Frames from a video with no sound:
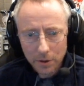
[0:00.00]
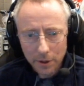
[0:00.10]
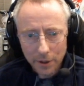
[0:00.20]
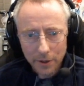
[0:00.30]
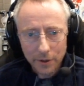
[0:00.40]

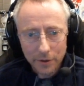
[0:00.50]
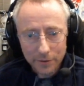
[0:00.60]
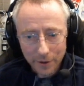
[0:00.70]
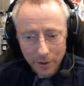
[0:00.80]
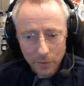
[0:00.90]
And the
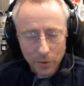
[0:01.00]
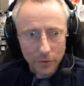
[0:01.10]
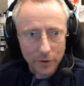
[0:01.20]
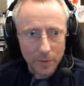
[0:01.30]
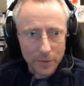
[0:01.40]
second
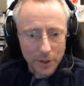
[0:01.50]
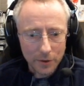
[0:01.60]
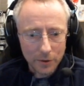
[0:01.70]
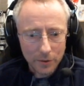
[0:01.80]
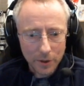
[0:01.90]
walls comes out.
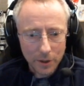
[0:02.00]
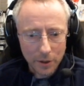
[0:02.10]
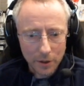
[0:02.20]
Okay.